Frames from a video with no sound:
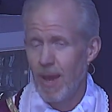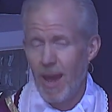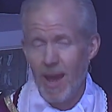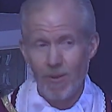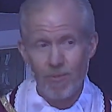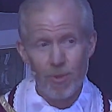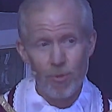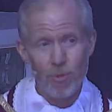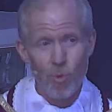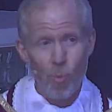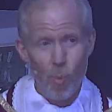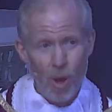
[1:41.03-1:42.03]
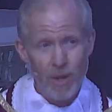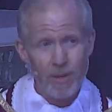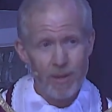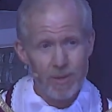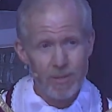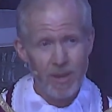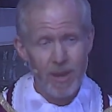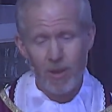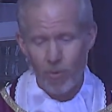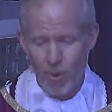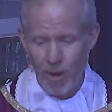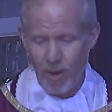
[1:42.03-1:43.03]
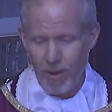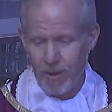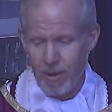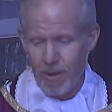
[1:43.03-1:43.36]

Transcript: And if there's one takeaway